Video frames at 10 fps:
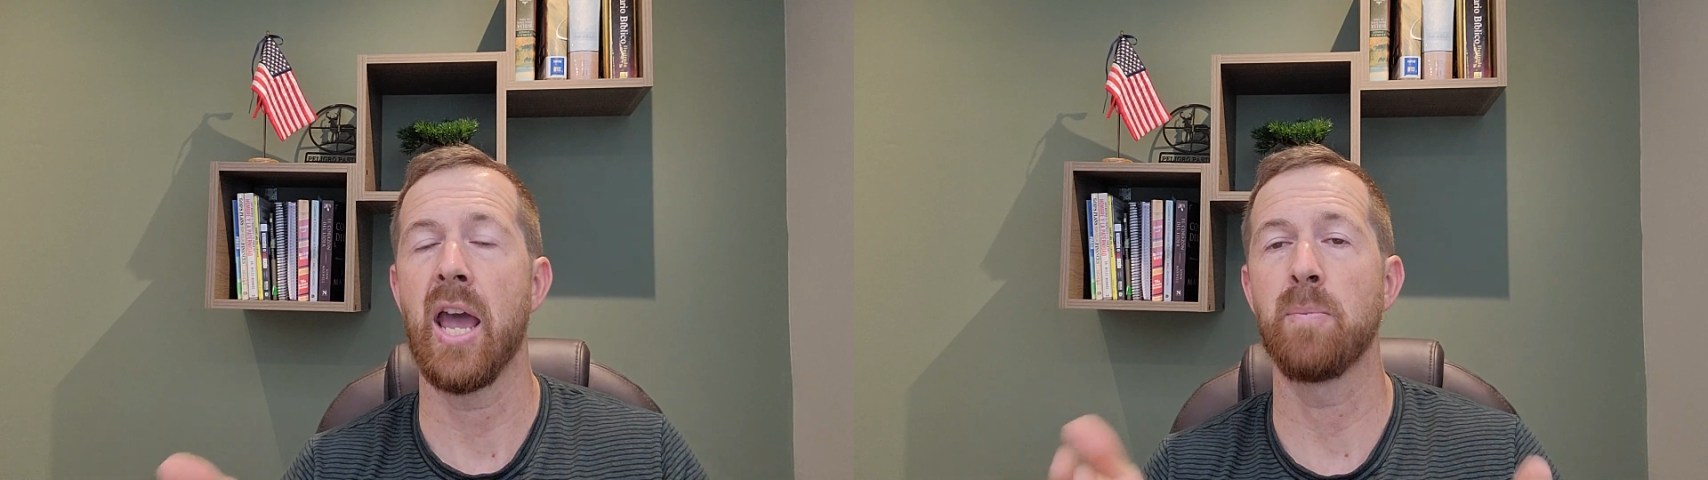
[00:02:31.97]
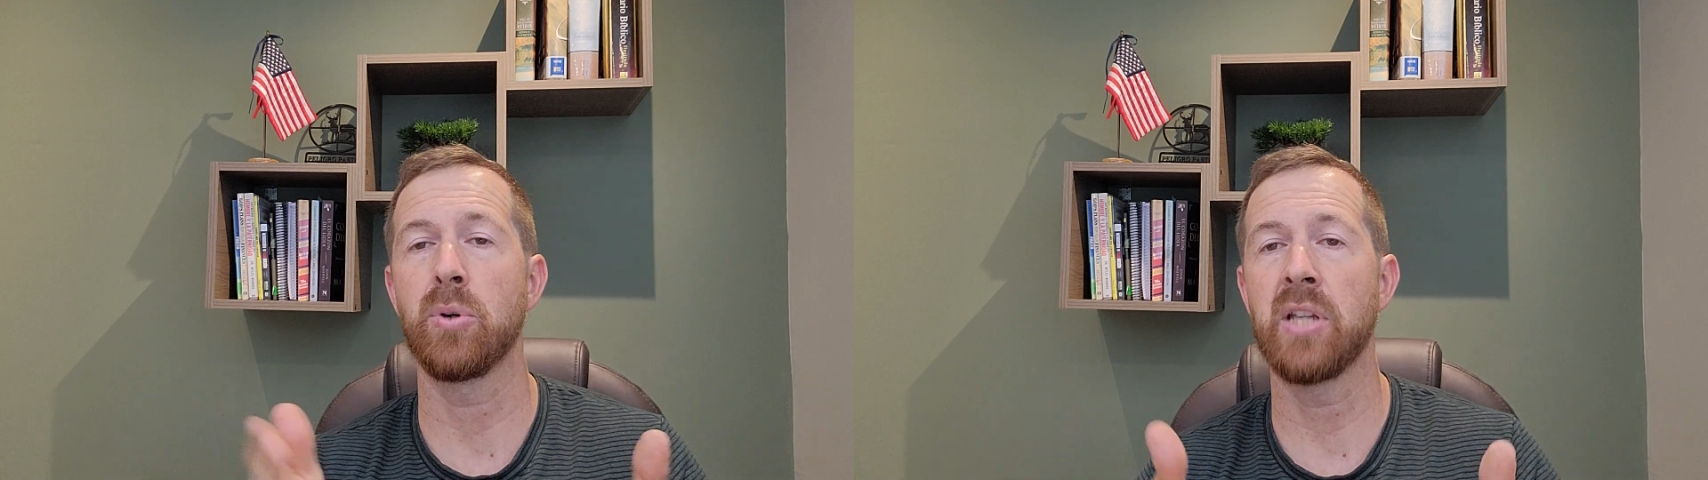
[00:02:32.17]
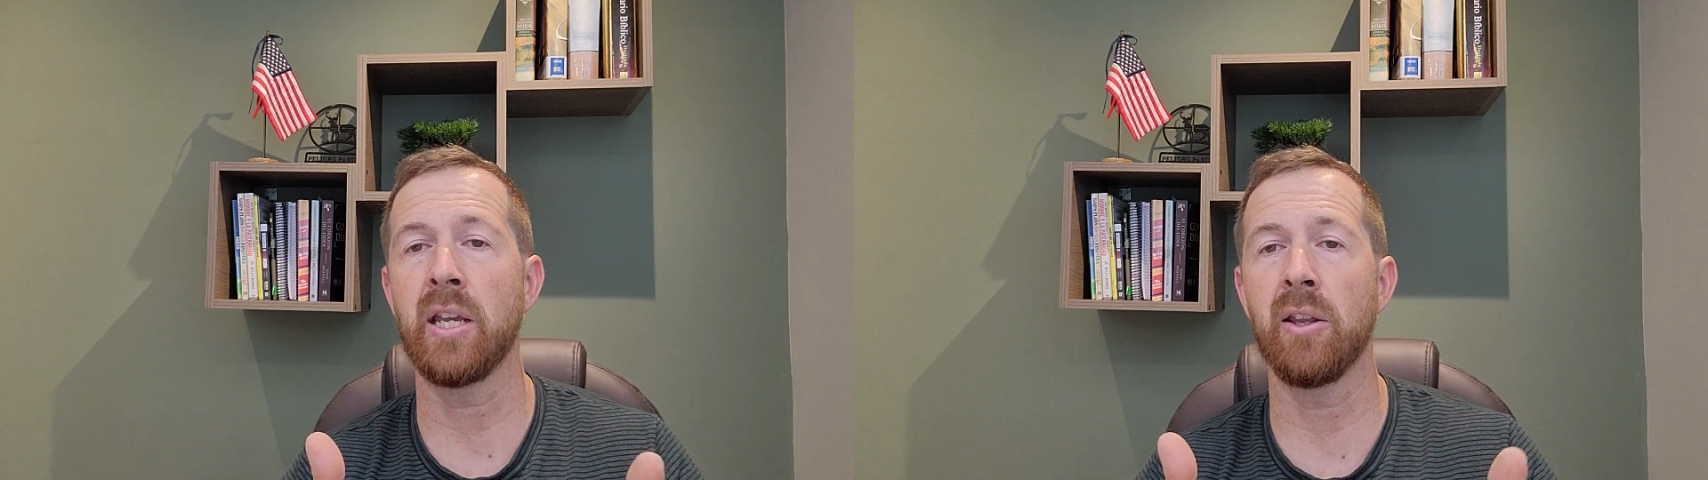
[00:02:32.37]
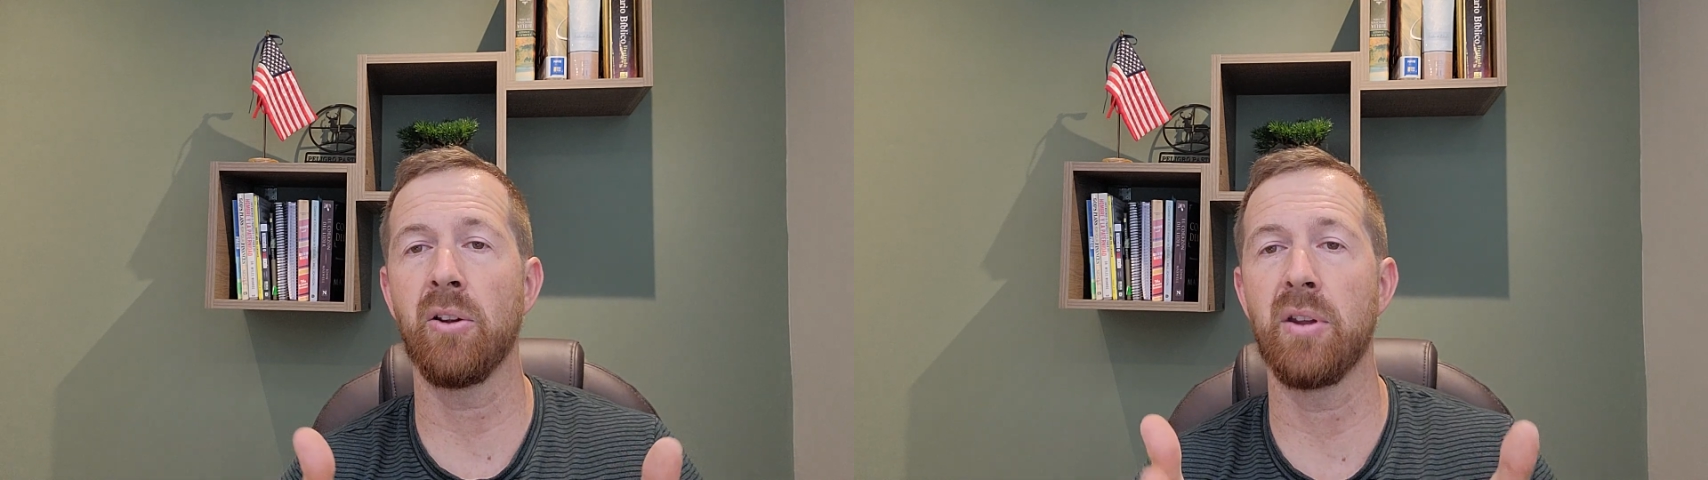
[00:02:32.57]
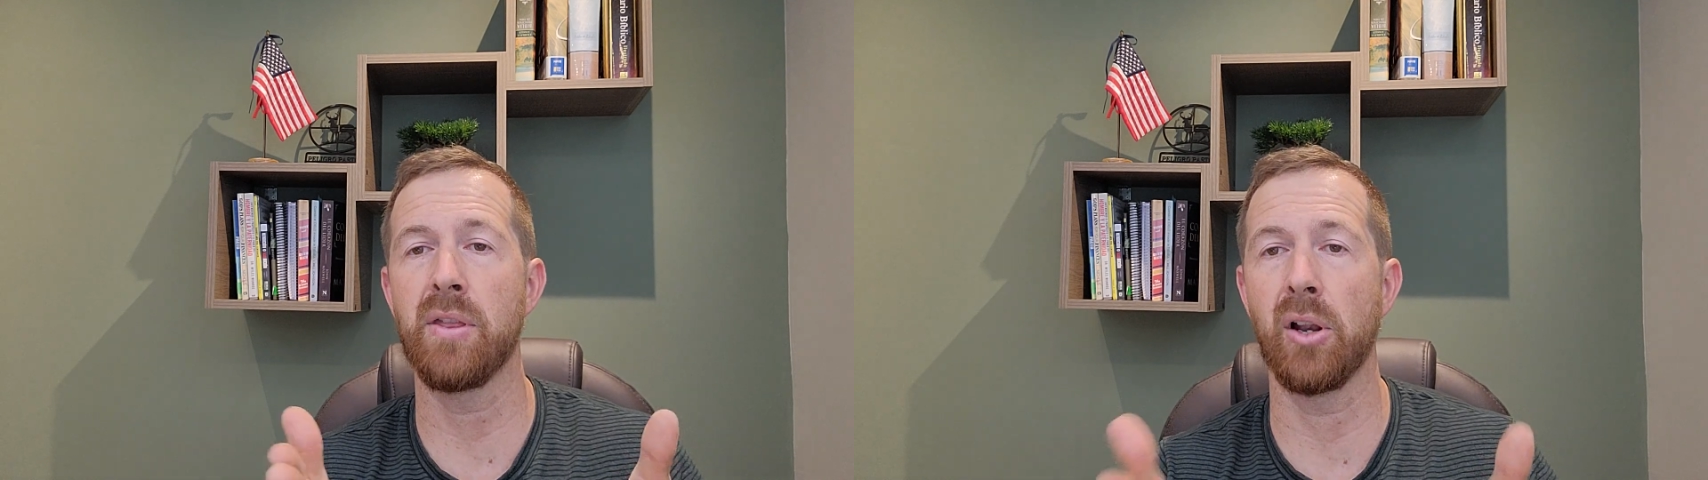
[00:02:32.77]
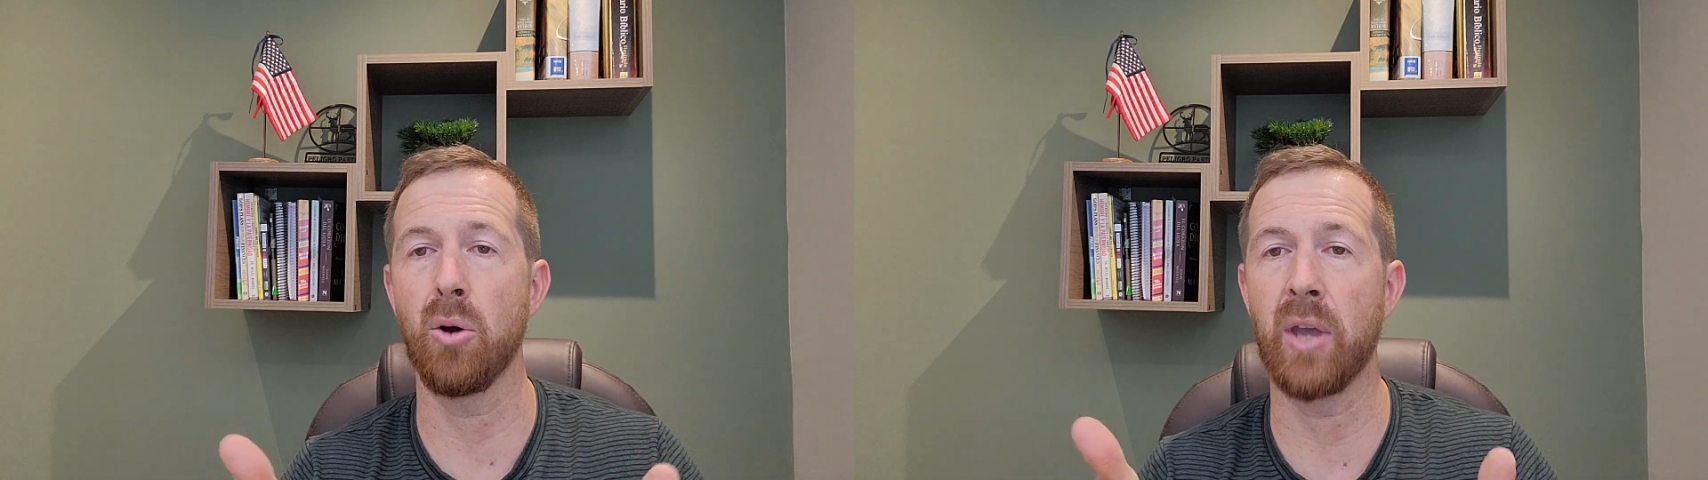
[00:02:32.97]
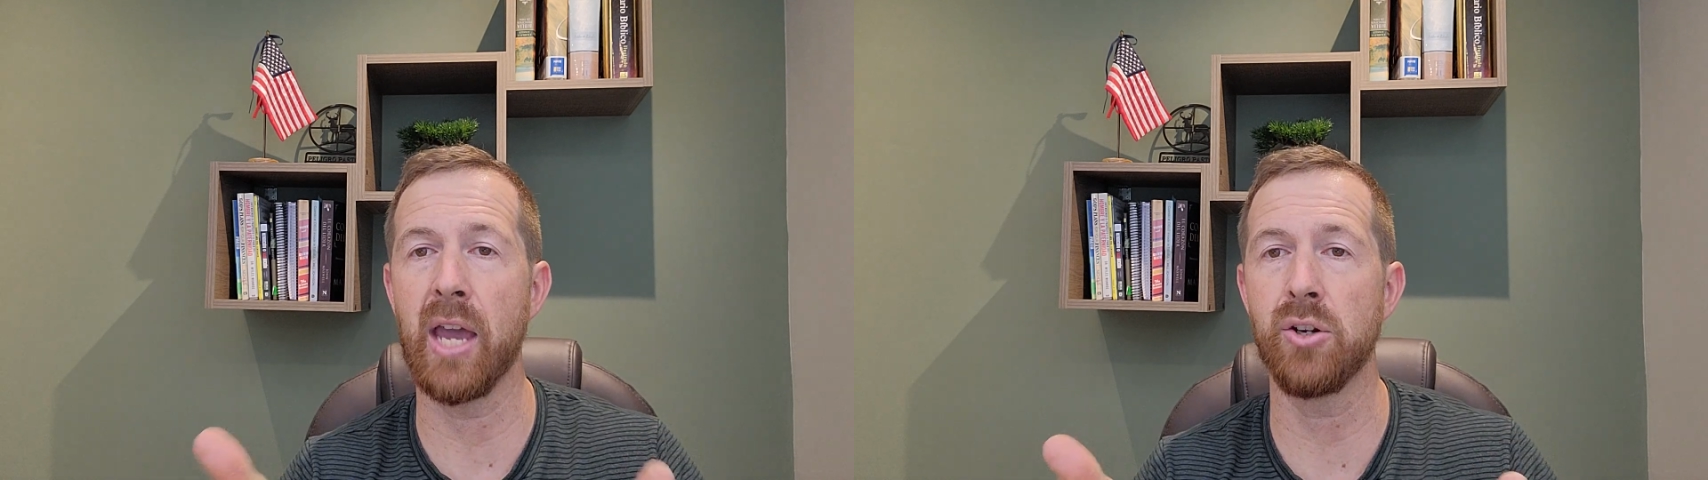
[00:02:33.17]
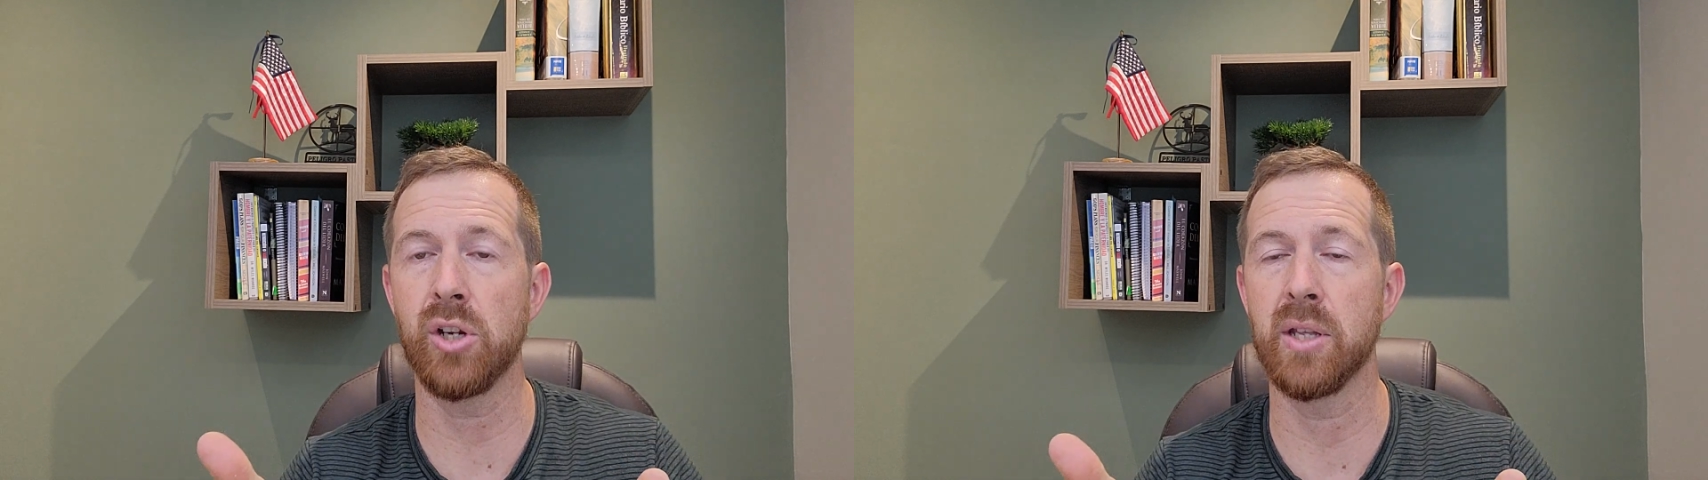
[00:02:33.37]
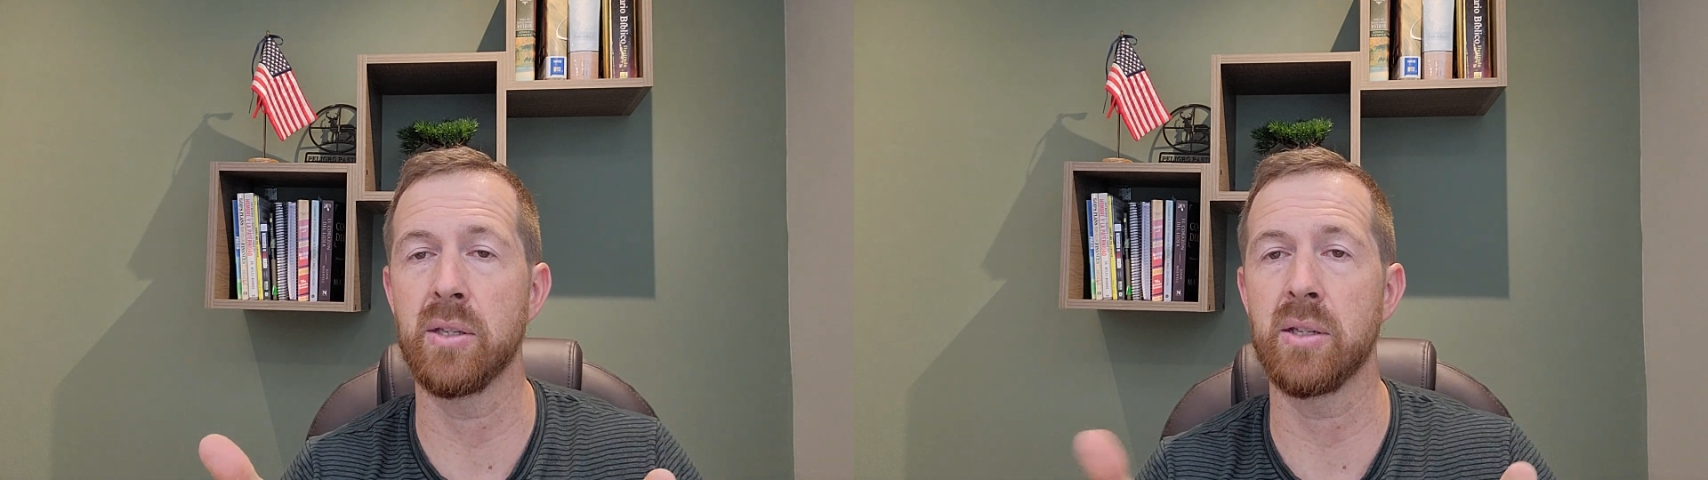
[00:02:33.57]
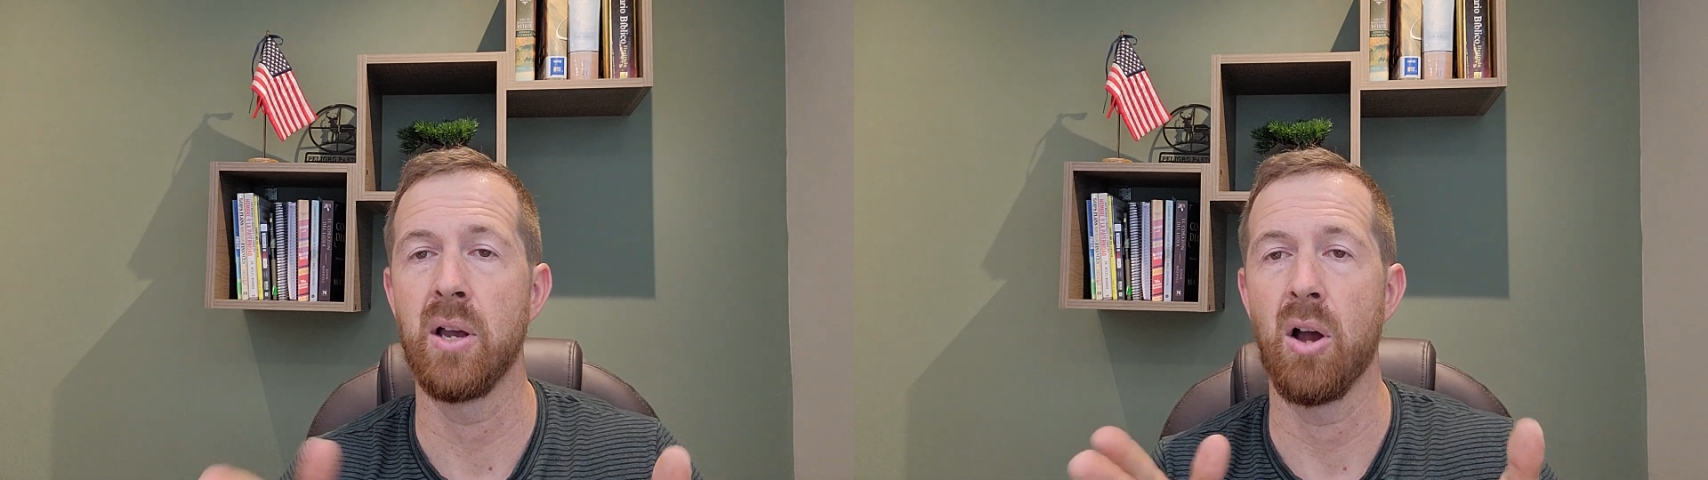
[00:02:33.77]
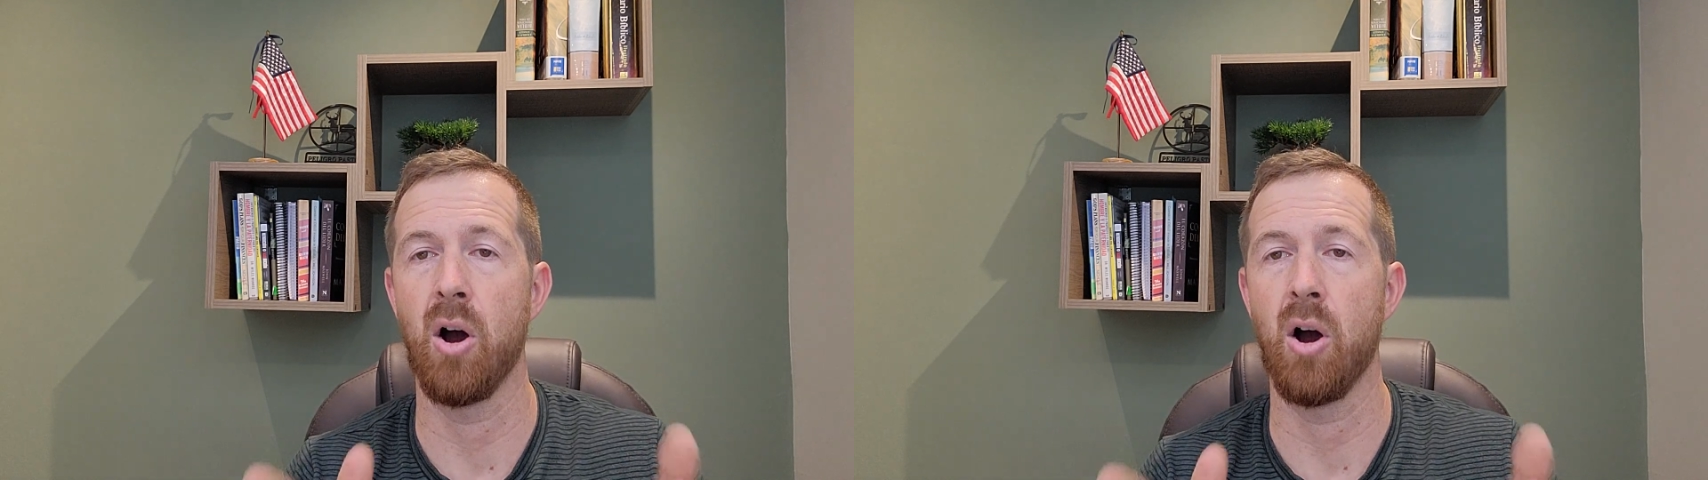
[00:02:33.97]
and particularly the locations